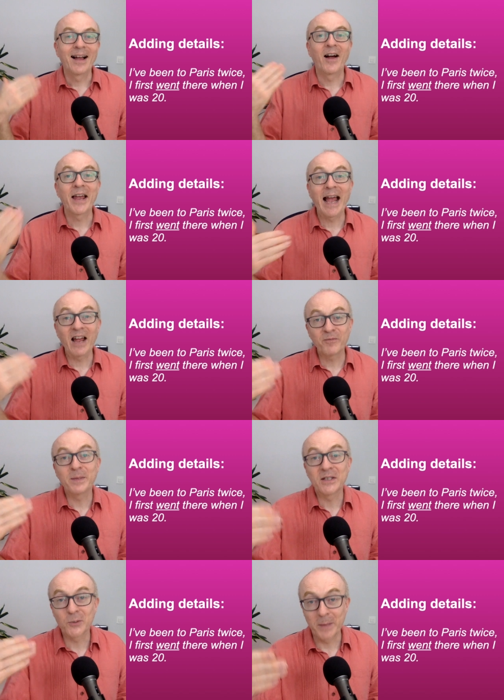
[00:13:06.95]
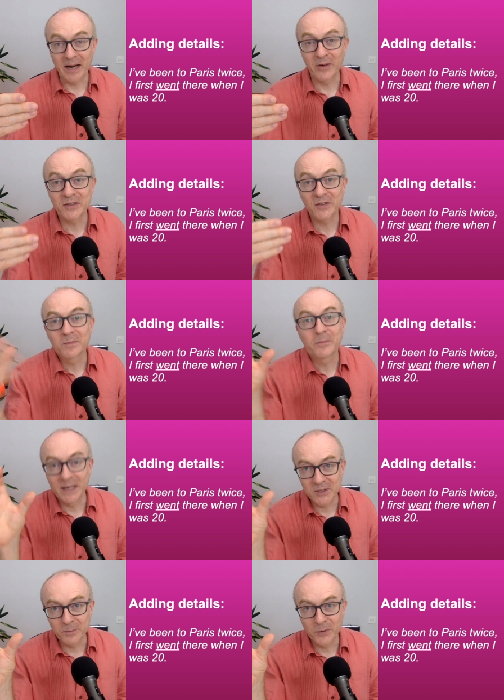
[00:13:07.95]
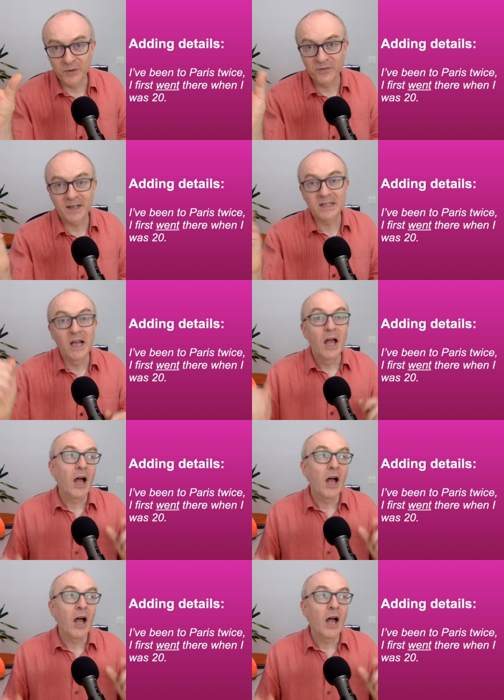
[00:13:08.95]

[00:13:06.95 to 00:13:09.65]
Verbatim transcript: I have been to Paris, present perfect.